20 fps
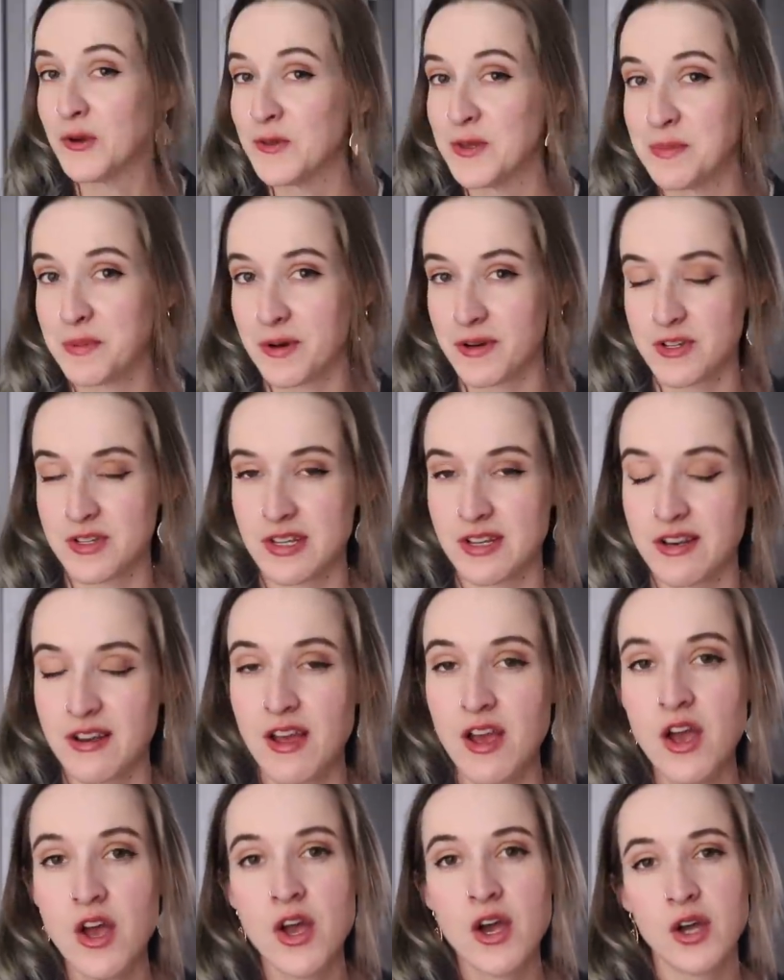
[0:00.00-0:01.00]
only person
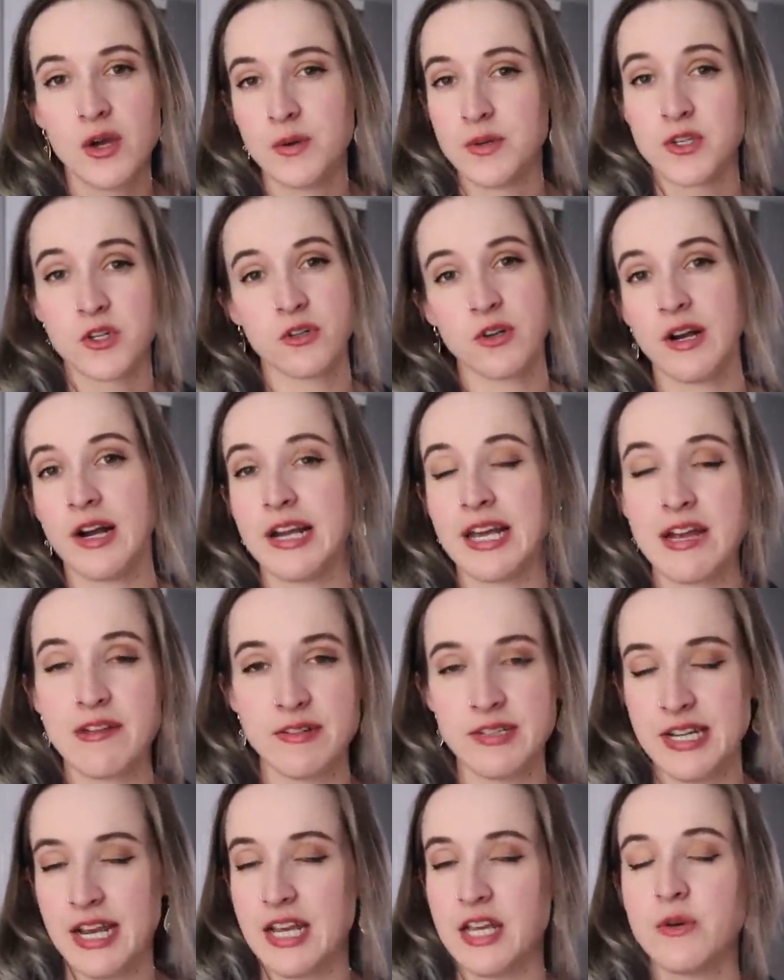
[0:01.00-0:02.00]
who is crying
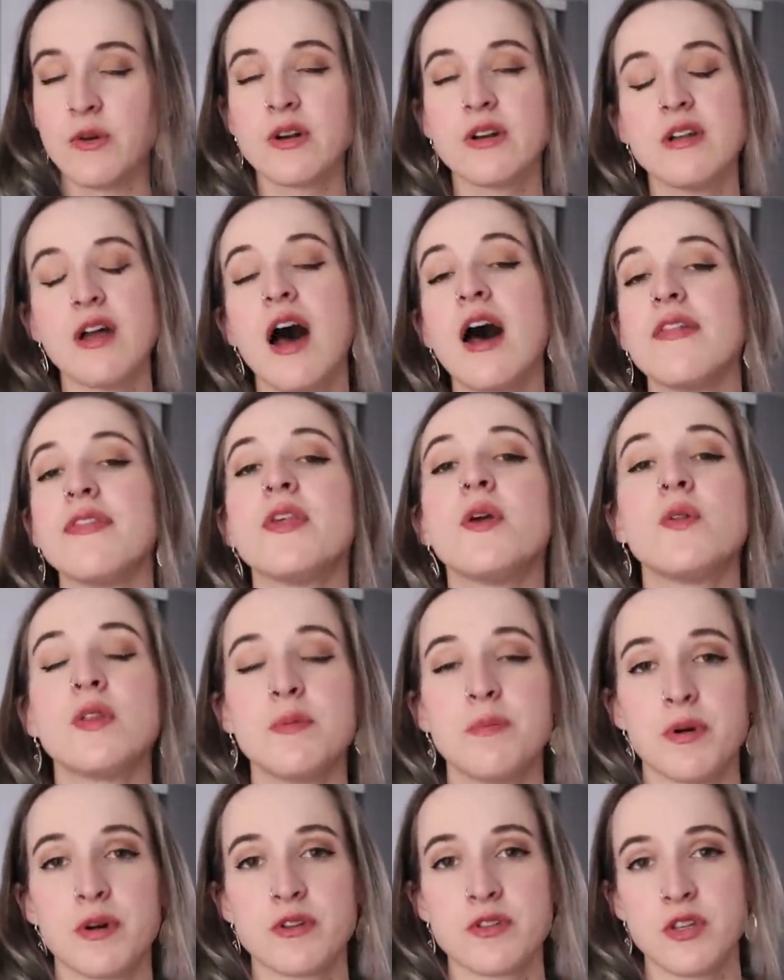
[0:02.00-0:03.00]
every day. You are not the only
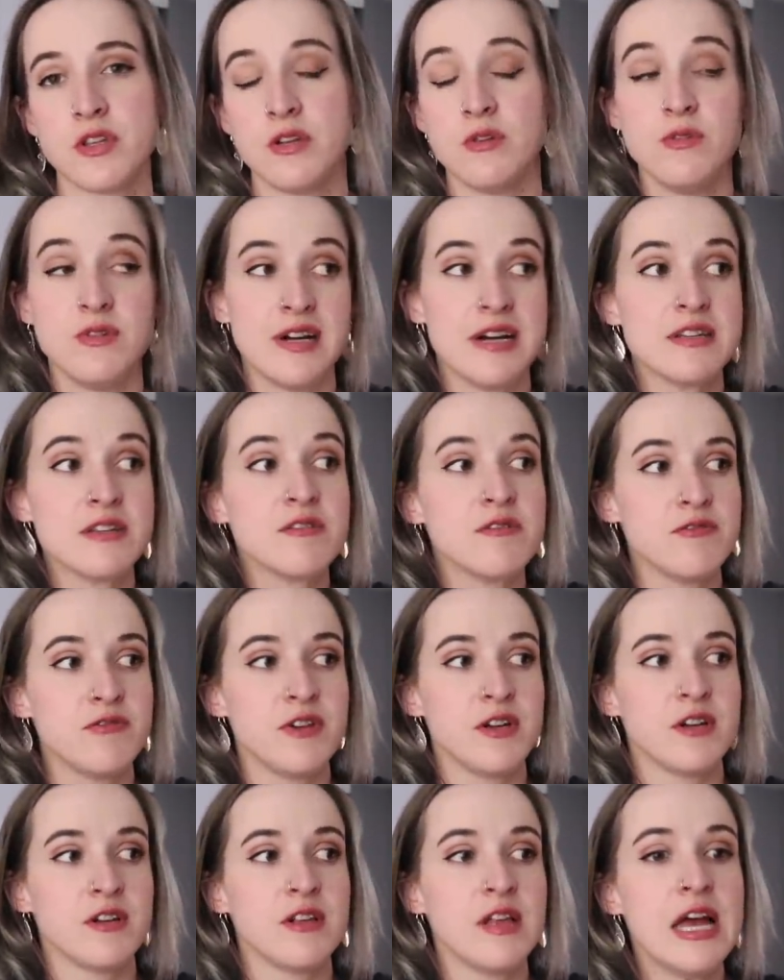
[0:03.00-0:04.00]
person who doesn't
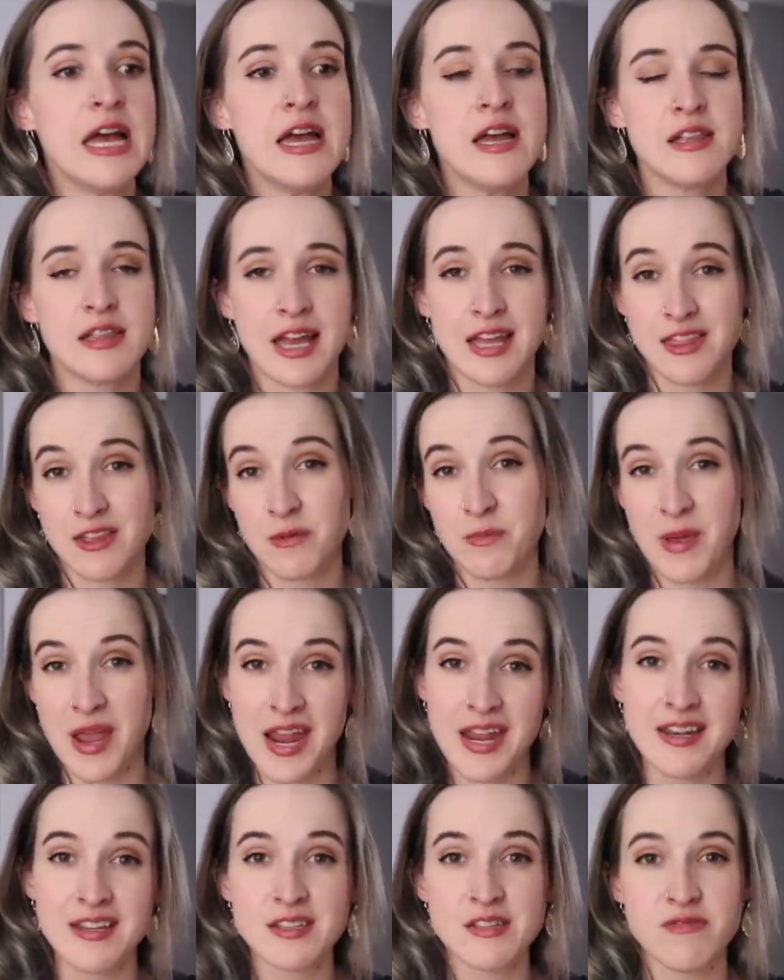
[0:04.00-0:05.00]
feel like their
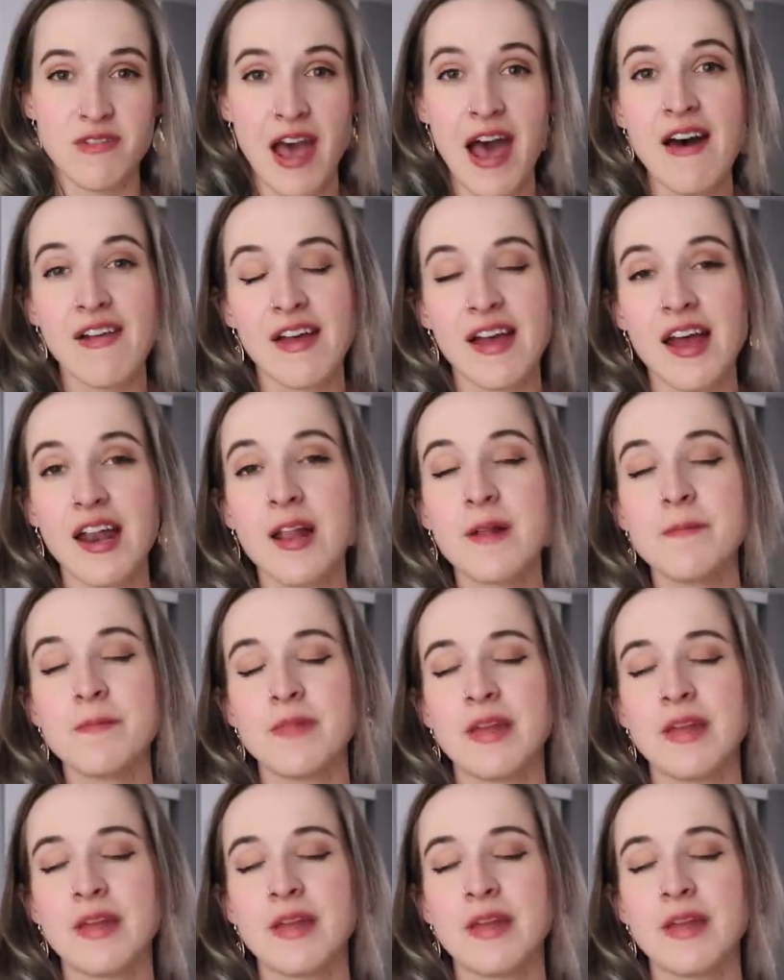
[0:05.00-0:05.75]
pain is valid.